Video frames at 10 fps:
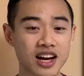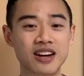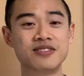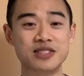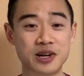
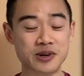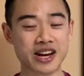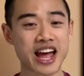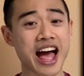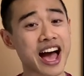Of
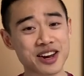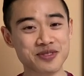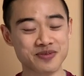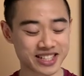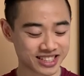note,
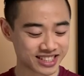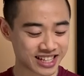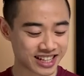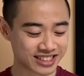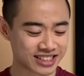Adam Min
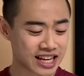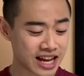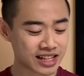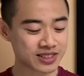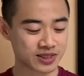says,
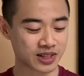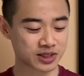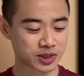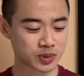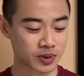Hello,
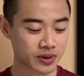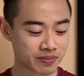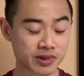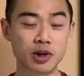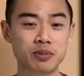Dr.
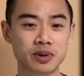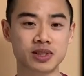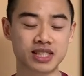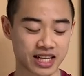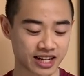Swole. Hope you're
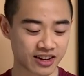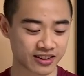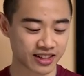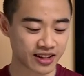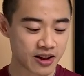staying
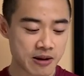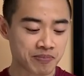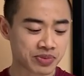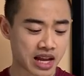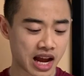healthy.
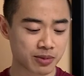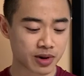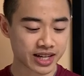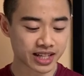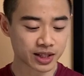I'm
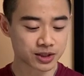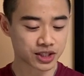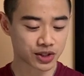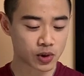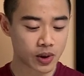writing you
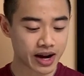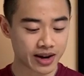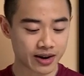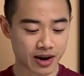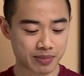to
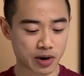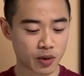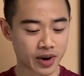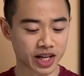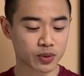inquire about
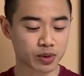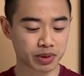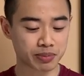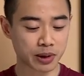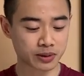when you will
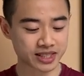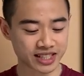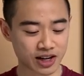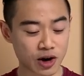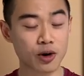be
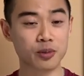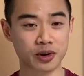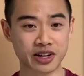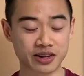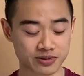posting a home
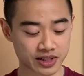workout